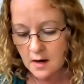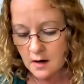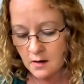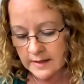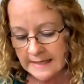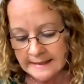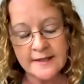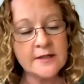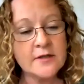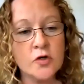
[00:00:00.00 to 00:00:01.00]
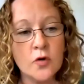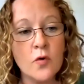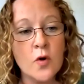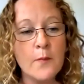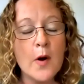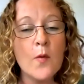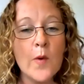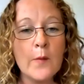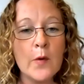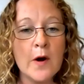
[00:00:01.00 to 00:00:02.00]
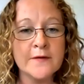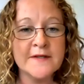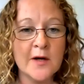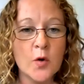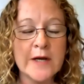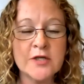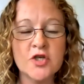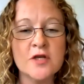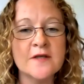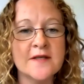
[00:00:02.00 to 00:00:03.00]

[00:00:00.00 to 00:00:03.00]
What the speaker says: are easy to call upon when we're asking questions.